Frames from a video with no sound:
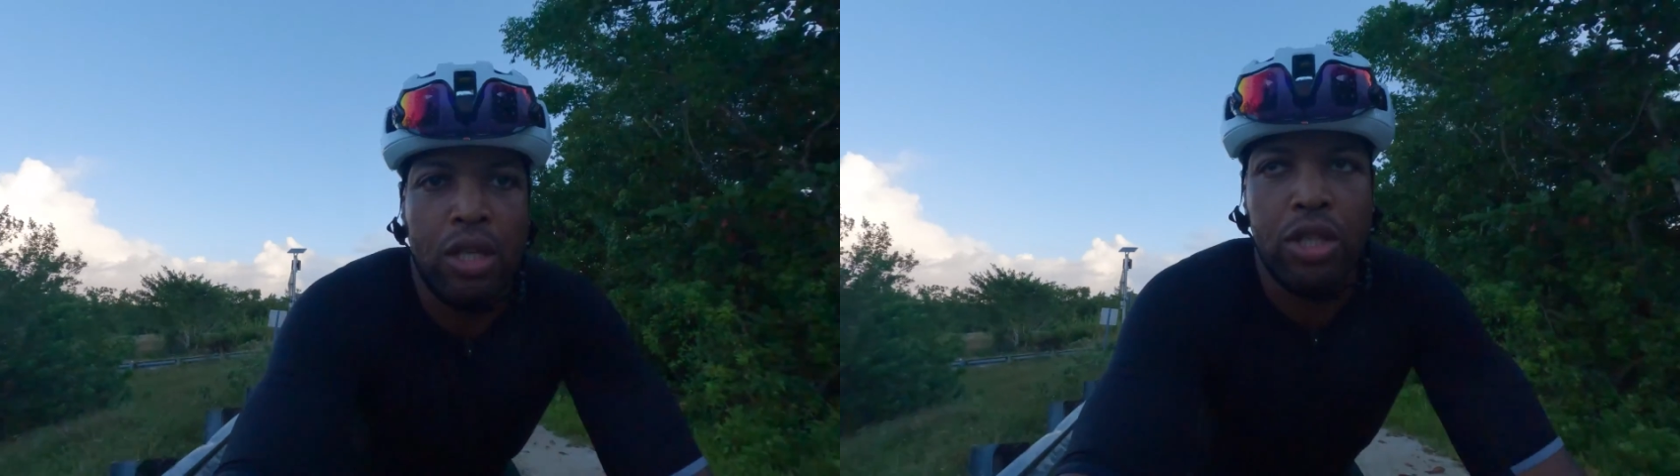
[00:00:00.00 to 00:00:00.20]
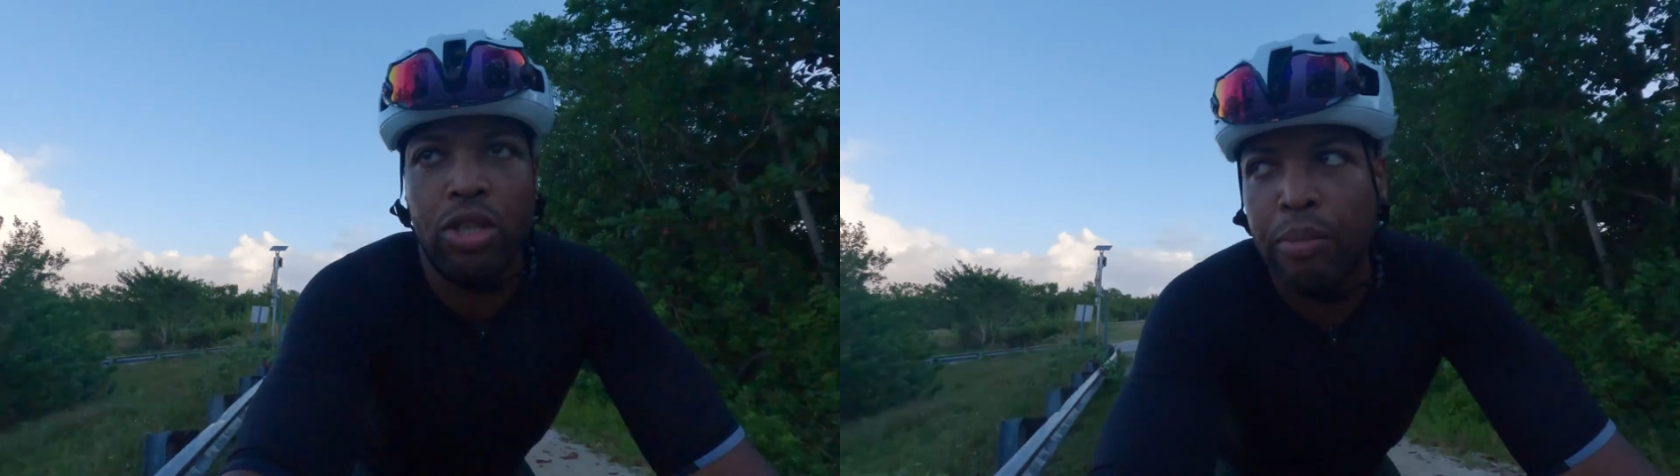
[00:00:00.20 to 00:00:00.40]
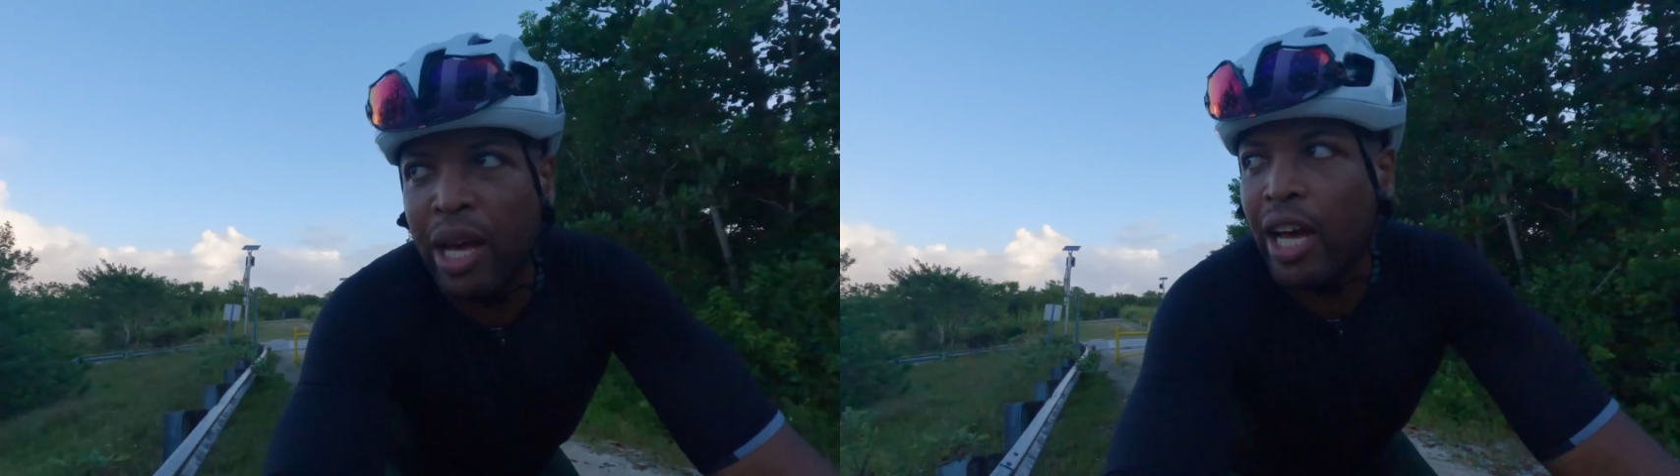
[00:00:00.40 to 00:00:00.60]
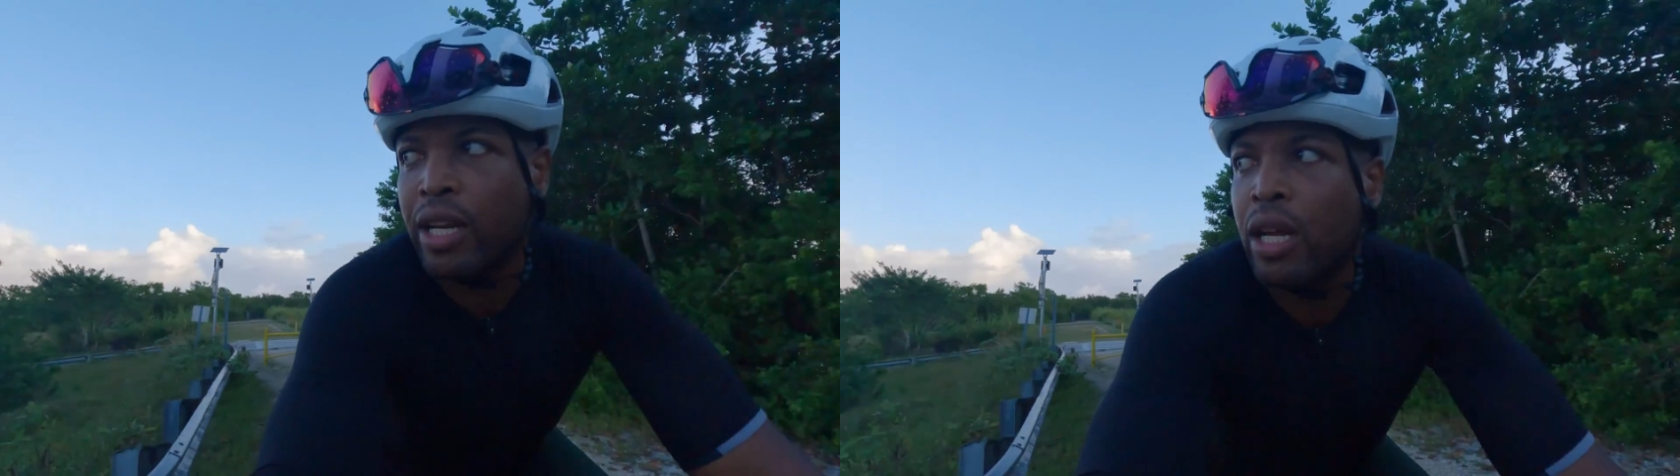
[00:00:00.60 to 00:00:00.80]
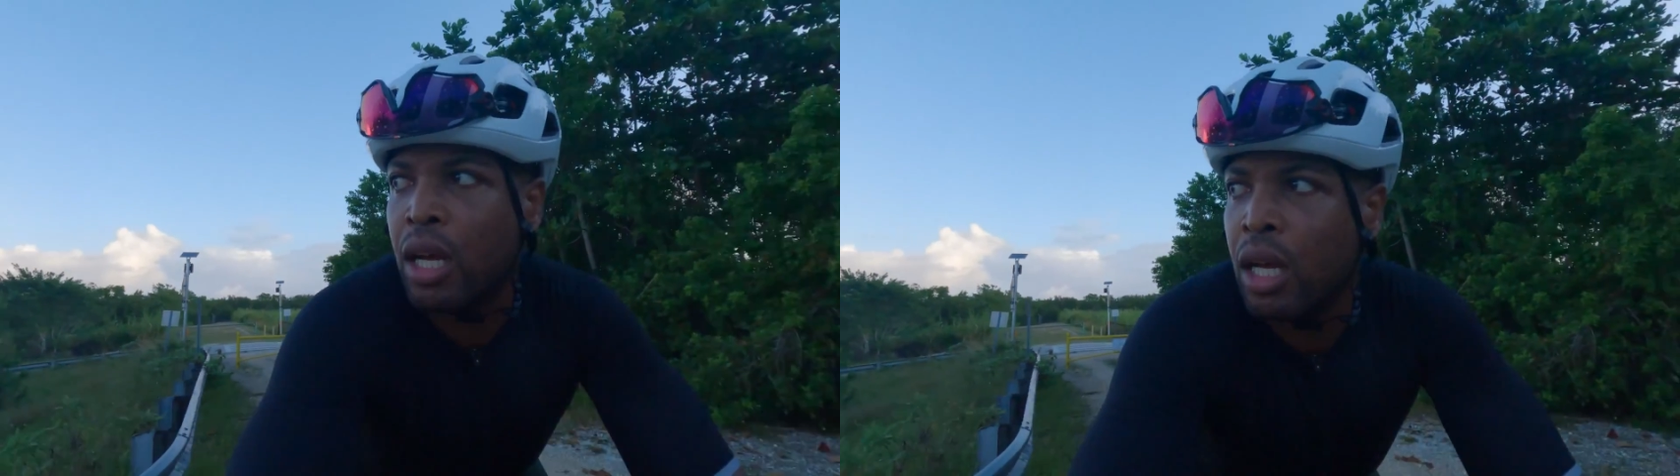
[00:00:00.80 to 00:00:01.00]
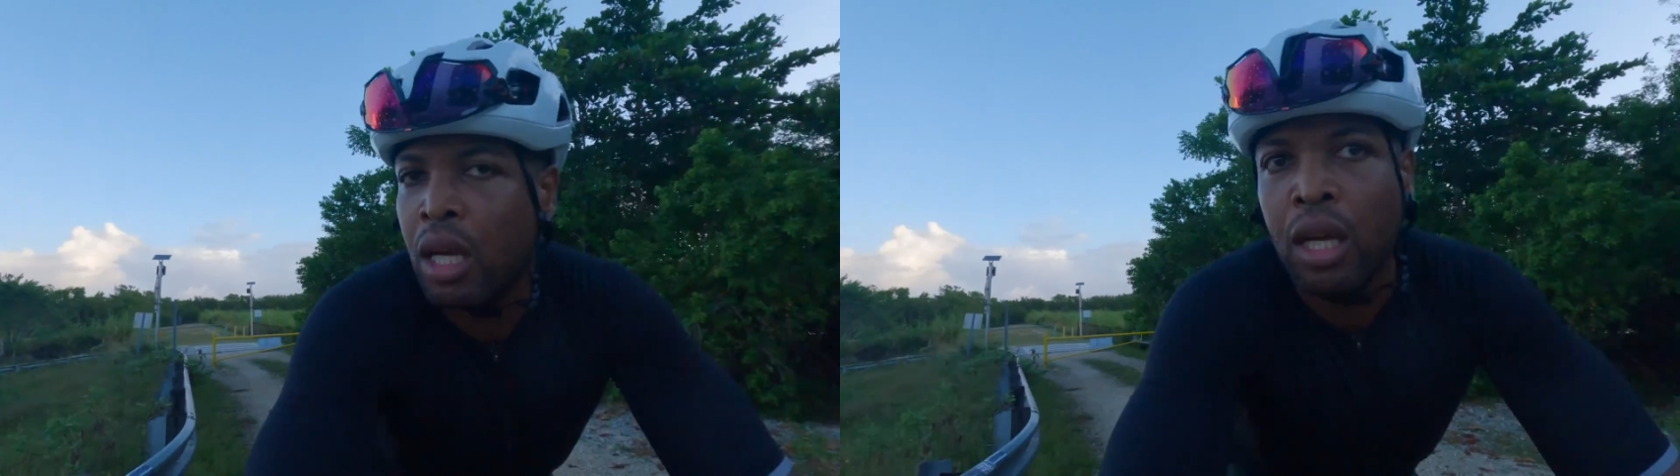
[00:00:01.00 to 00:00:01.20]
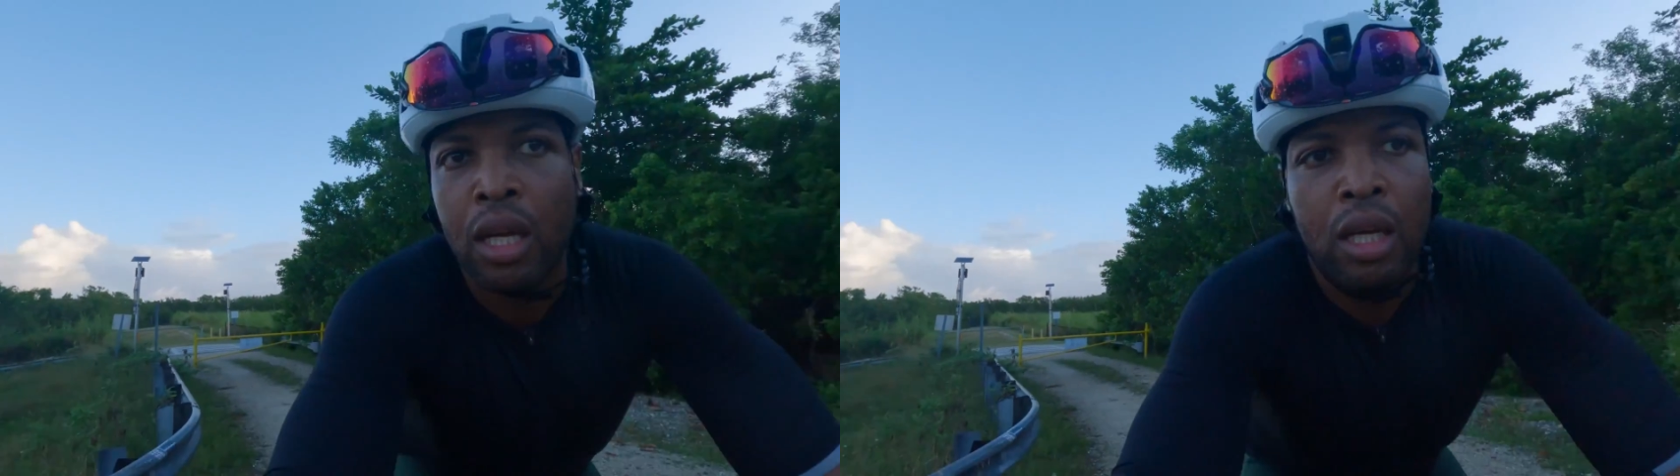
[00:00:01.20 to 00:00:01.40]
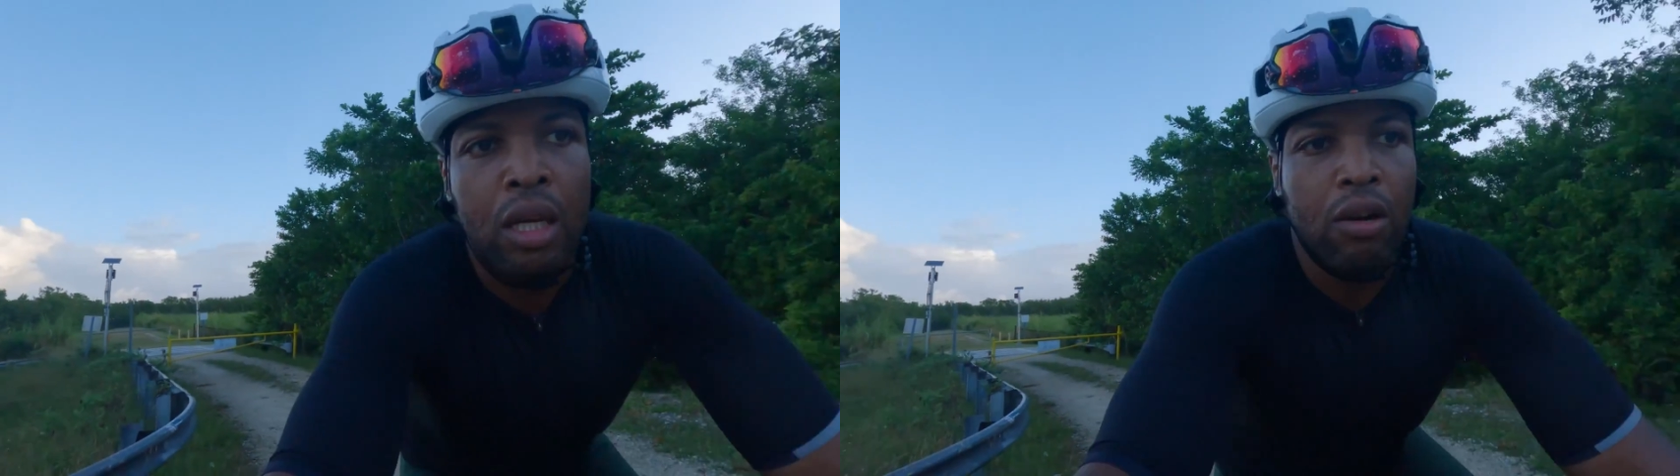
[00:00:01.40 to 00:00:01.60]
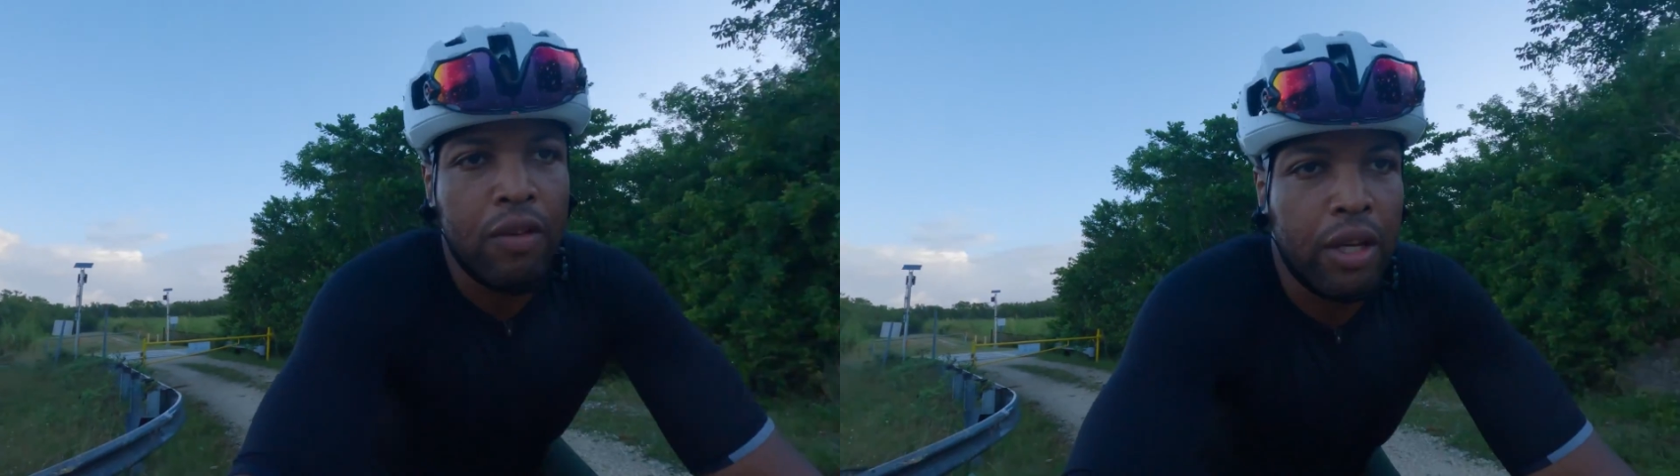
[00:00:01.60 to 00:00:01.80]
look too bad over